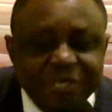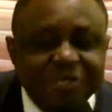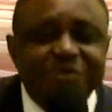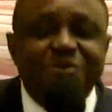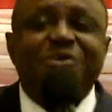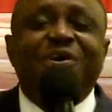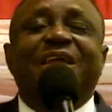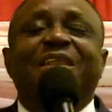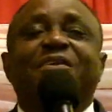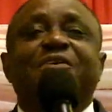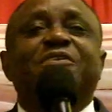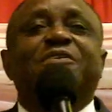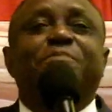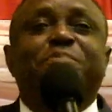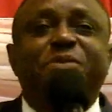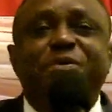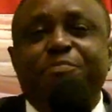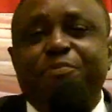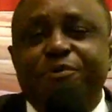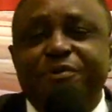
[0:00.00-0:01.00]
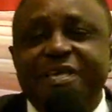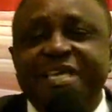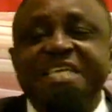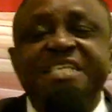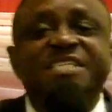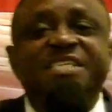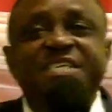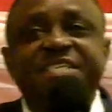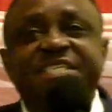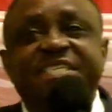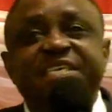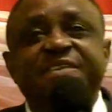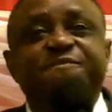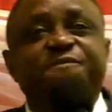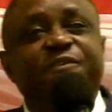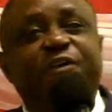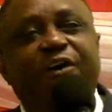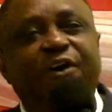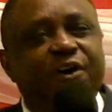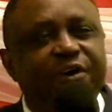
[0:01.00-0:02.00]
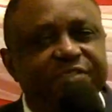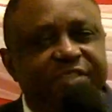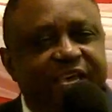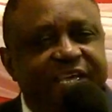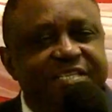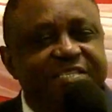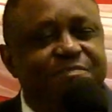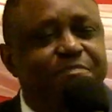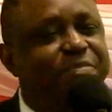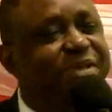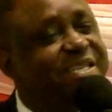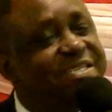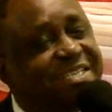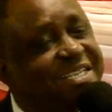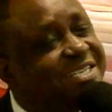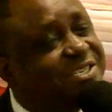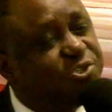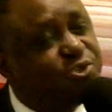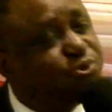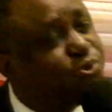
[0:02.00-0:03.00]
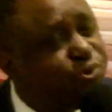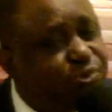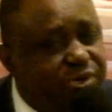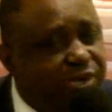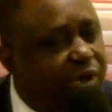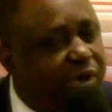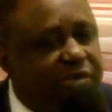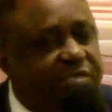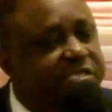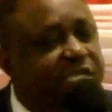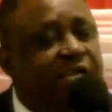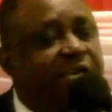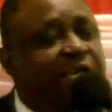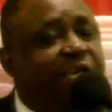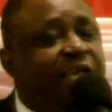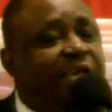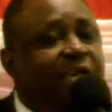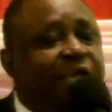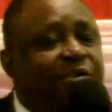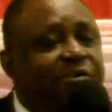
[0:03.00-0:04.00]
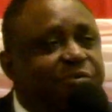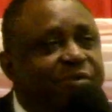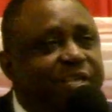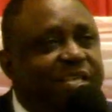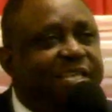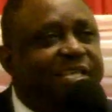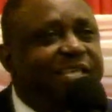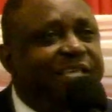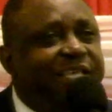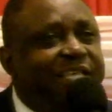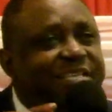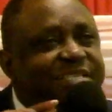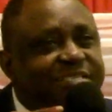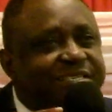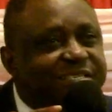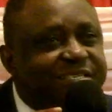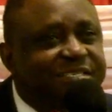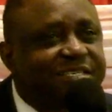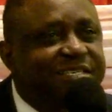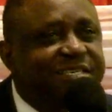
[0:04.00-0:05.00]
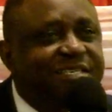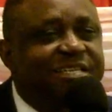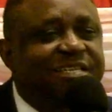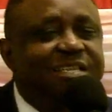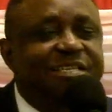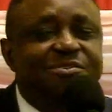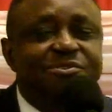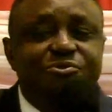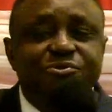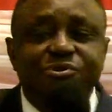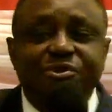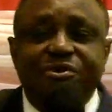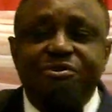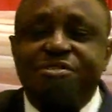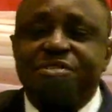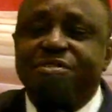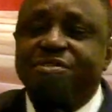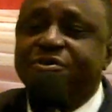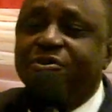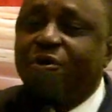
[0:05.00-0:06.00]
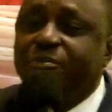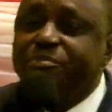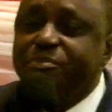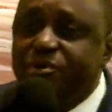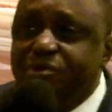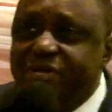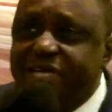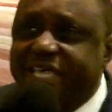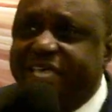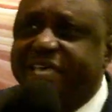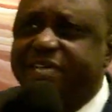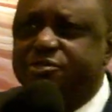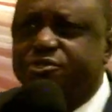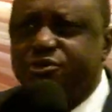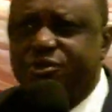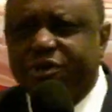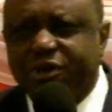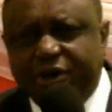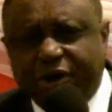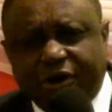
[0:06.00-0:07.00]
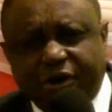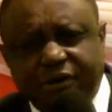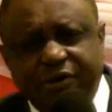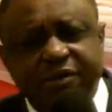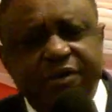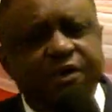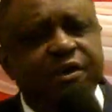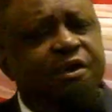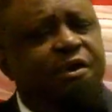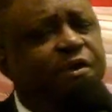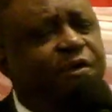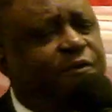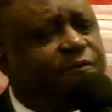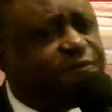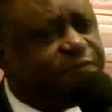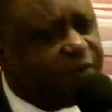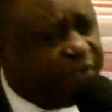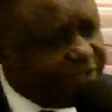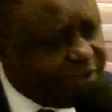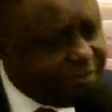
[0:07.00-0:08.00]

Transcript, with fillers: You know, a lot of people intercede for others, but they do not really intercede. They do not communicate to God for